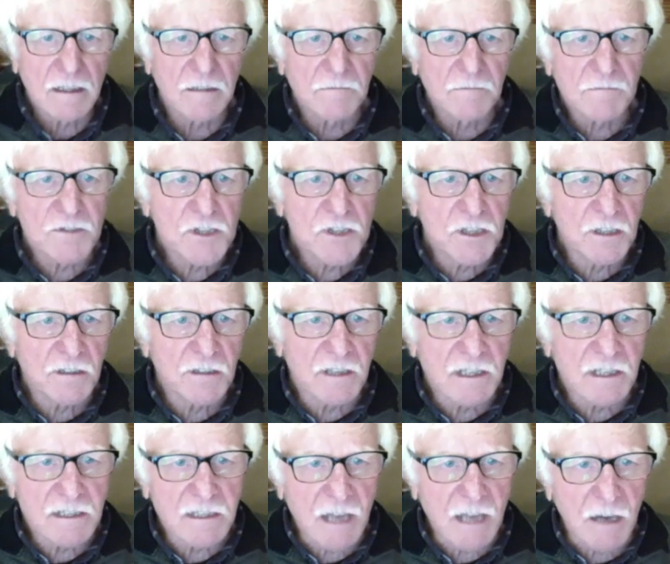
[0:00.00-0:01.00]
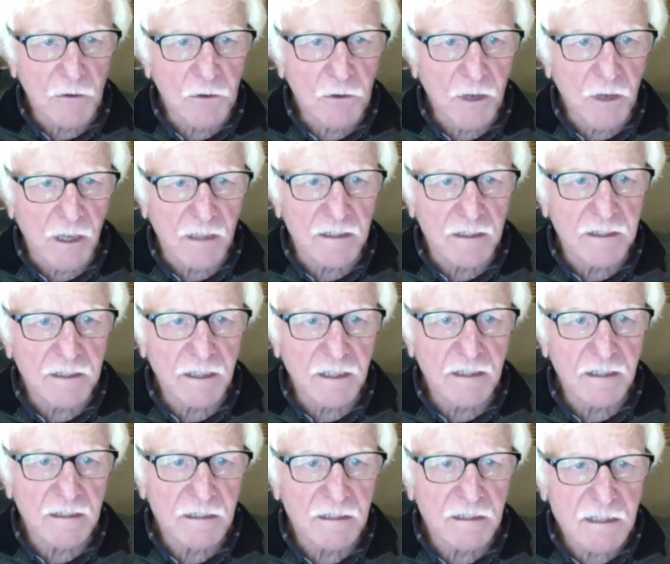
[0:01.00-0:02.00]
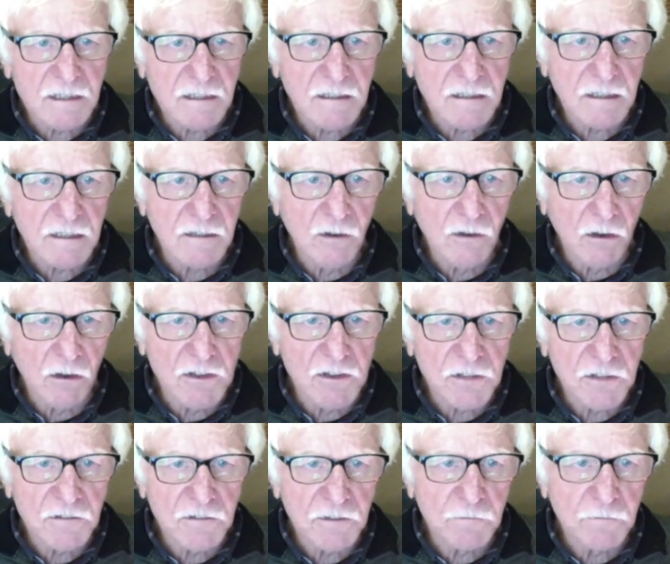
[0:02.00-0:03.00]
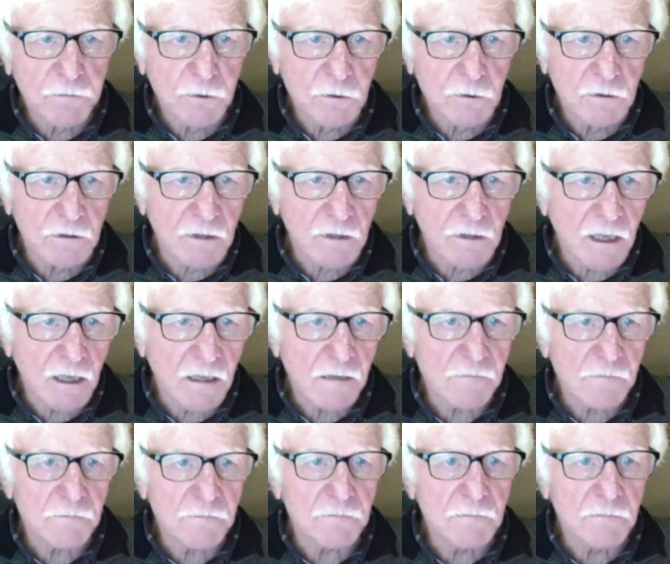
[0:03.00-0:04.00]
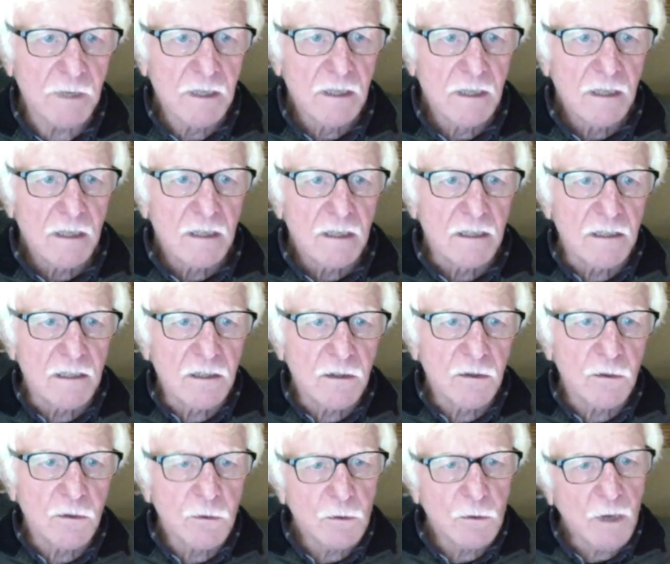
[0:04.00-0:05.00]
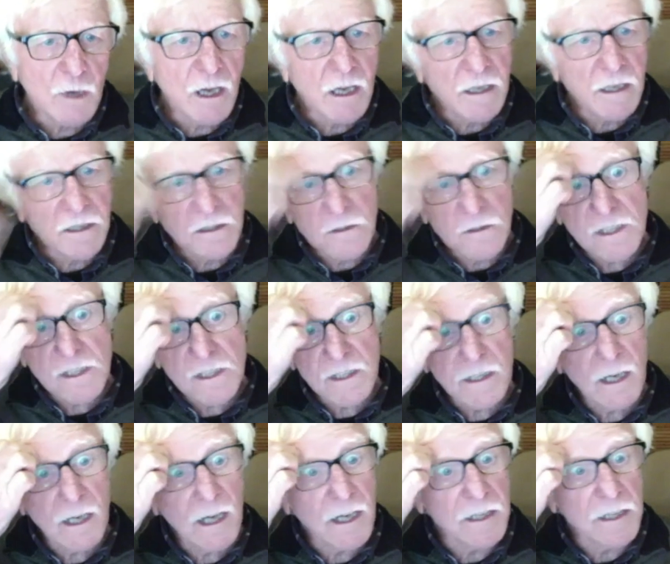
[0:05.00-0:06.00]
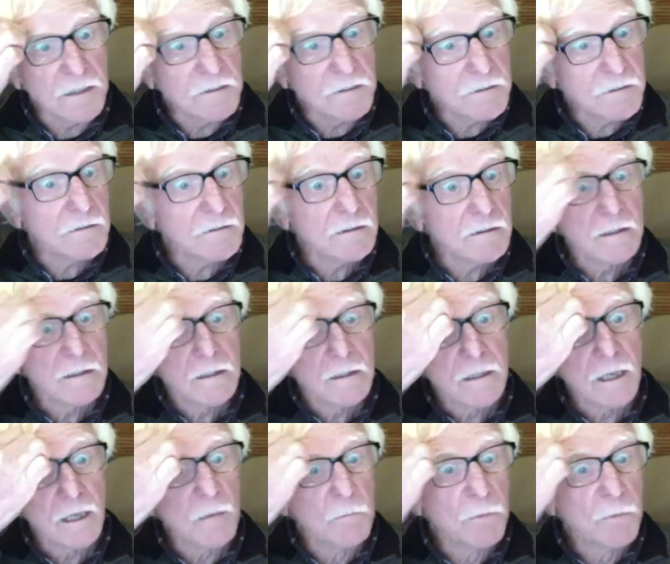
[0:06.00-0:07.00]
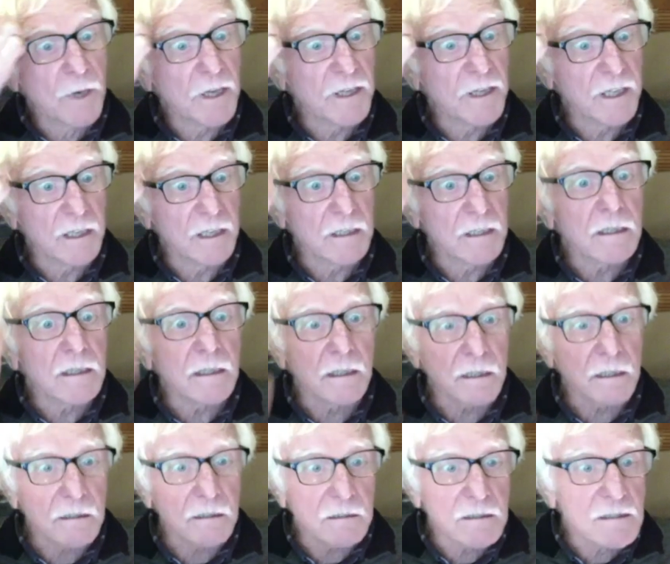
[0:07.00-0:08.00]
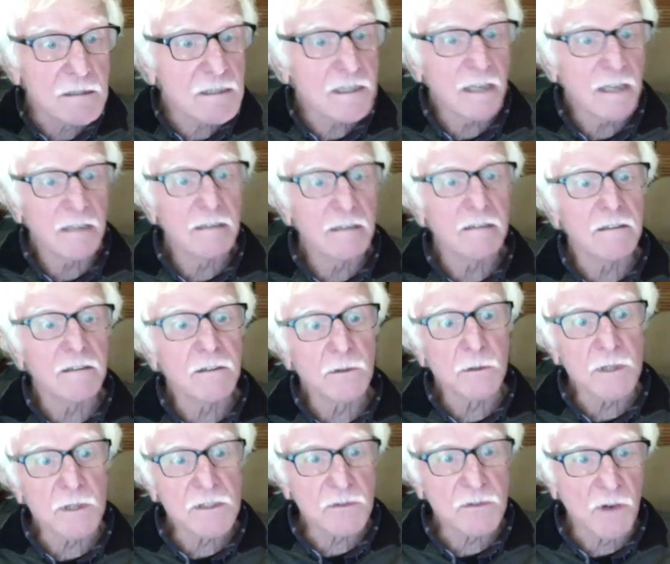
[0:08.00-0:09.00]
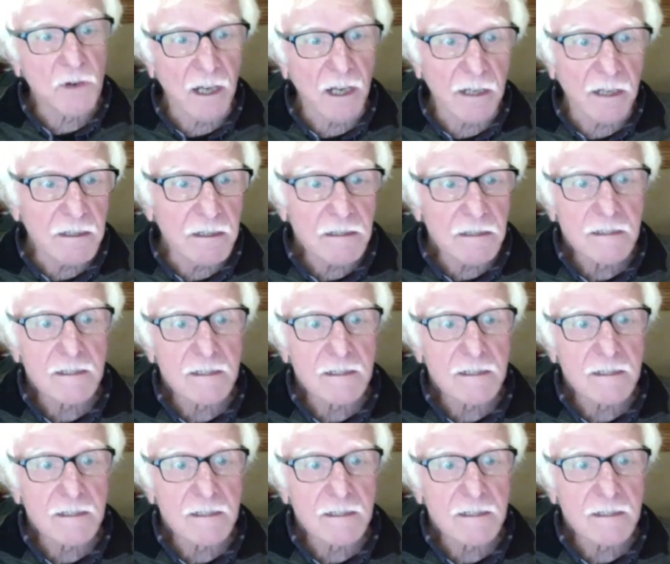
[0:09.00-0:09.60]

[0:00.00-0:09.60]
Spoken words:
Shir has outlined, and there's the technology of the poor. You use a kite, a burning kite, and send it to Israel, and it